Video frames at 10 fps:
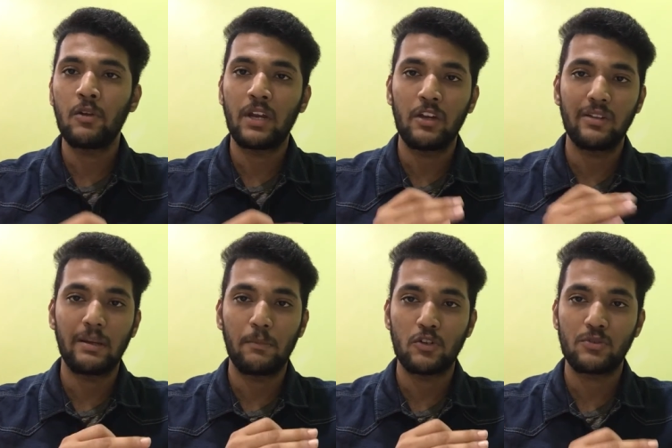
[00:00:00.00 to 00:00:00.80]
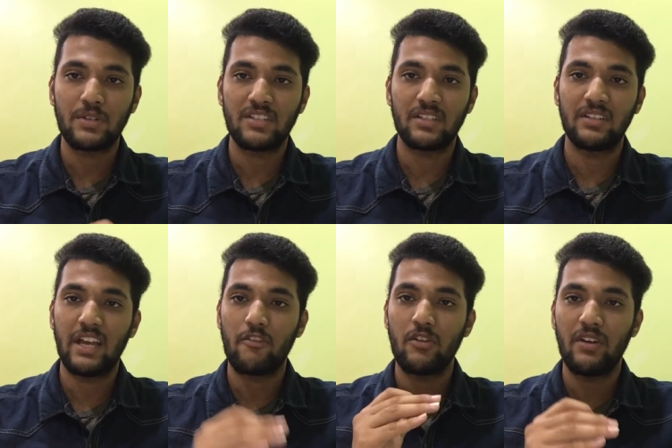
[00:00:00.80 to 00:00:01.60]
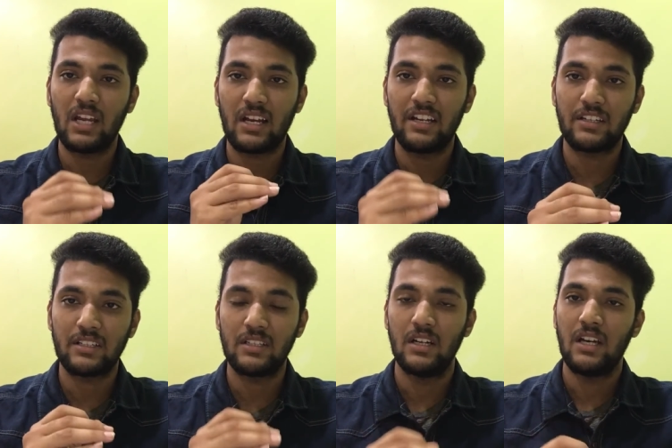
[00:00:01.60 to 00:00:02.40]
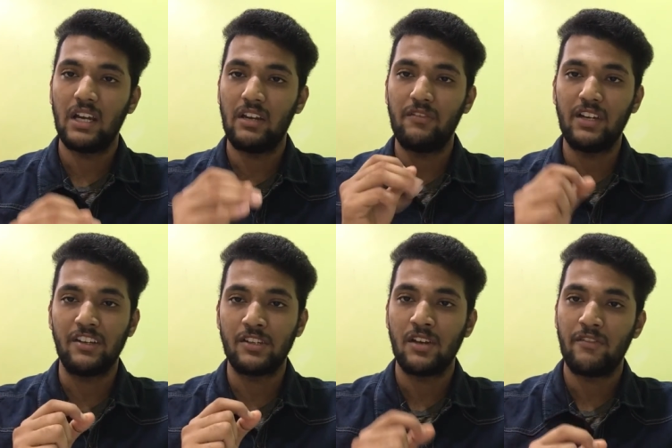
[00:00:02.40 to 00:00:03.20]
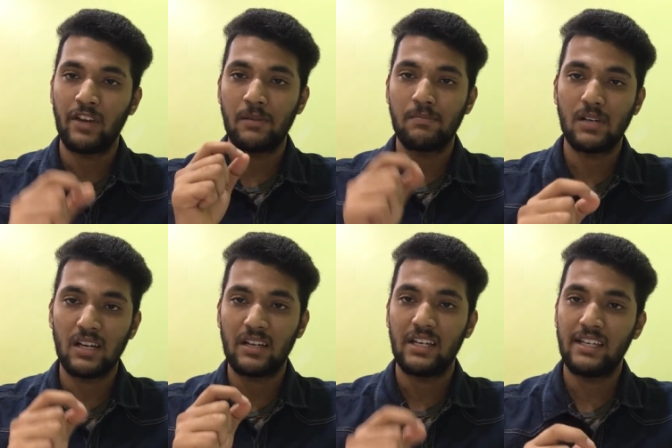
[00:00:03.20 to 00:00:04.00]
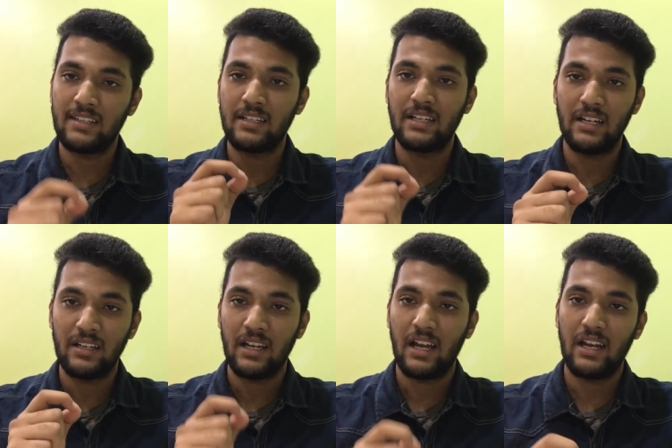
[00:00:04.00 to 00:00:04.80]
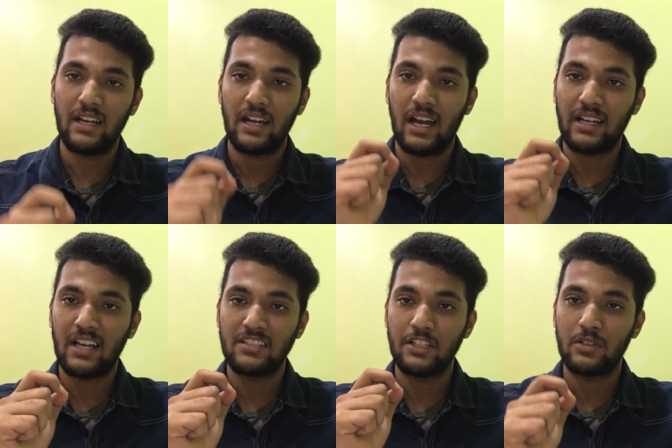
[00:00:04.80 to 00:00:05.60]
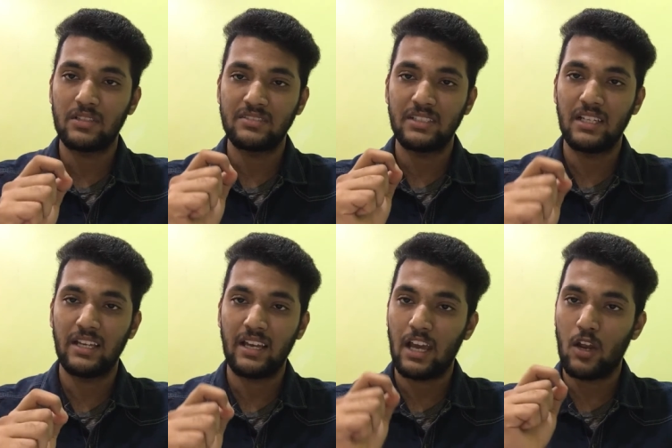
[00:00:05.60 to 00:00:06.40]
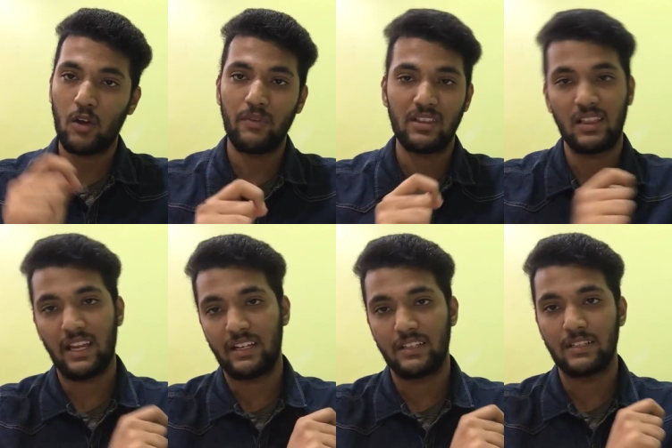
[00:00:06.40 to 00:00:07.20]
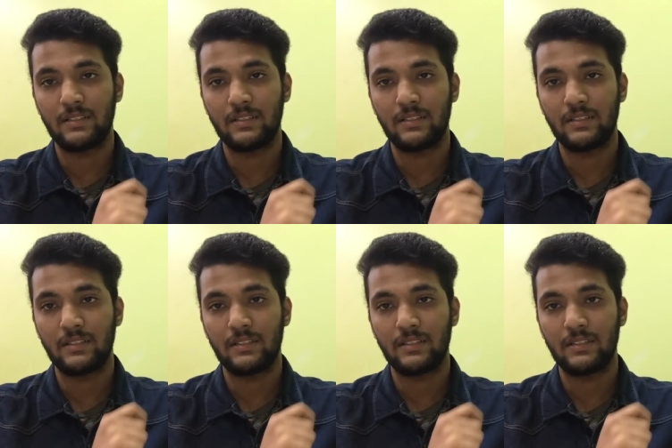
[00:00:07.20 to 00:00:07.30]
look into the demonstration, they have given a connector in which we can plug Ethernet and attach it to the ceiling along with light.